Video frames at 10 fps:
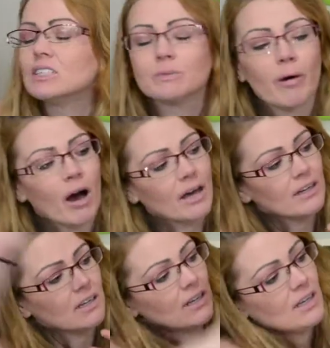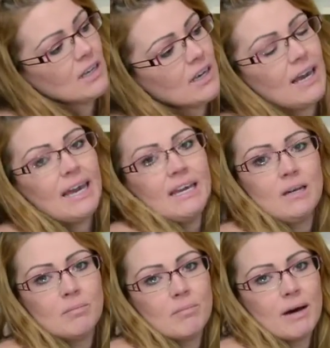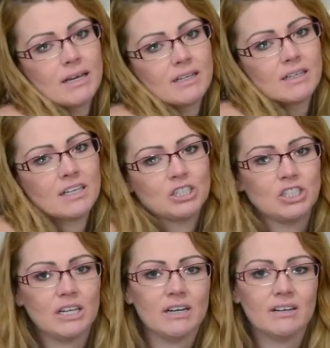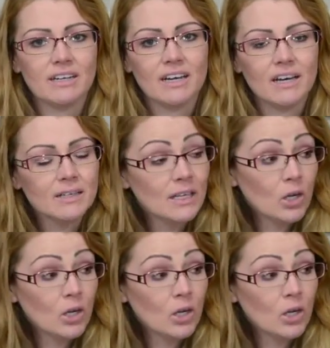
a spot in my collection area.